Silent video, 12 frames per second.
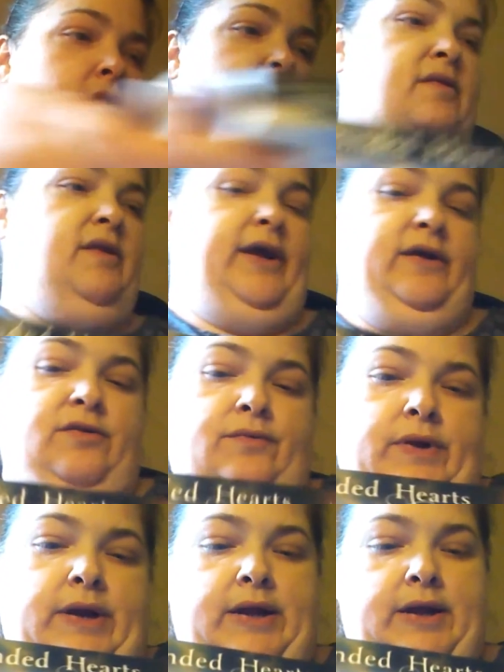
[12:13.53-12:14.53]
This next
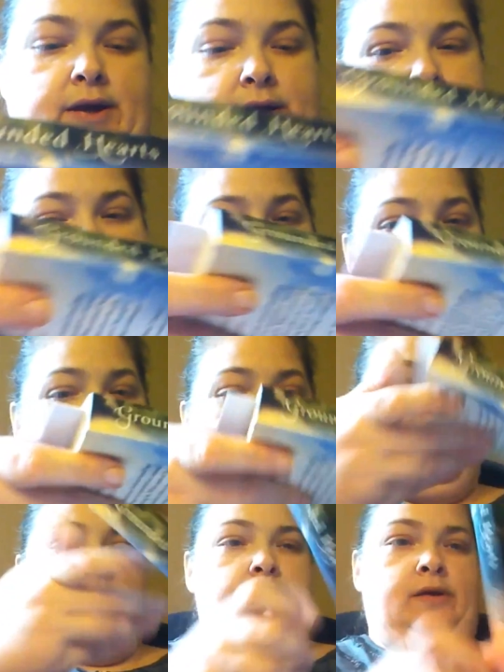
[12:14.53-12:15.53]
one
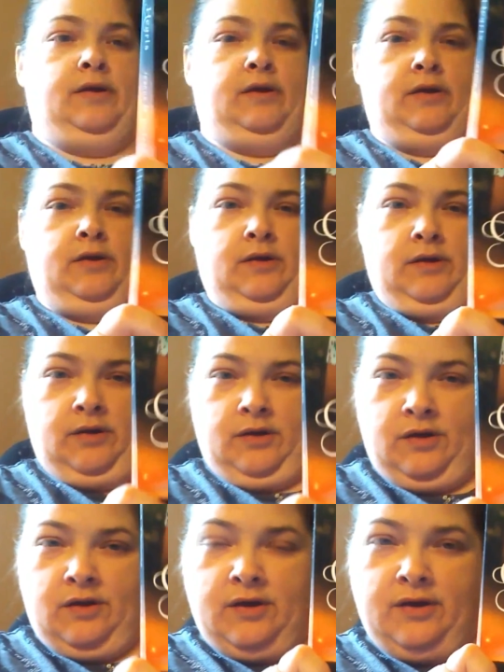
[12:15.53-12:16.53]
is,
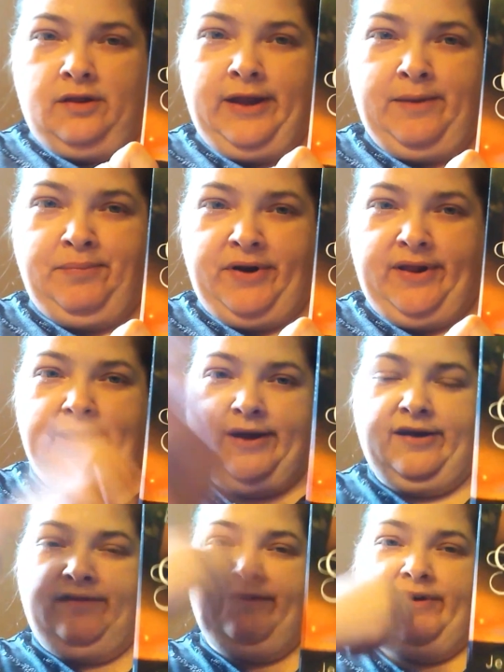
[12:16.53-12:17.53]
look how pretty
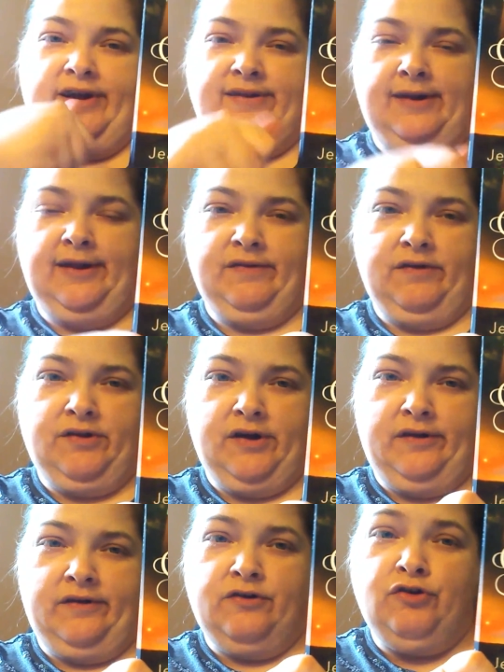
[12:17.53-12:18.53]
that cover is. I love those colors.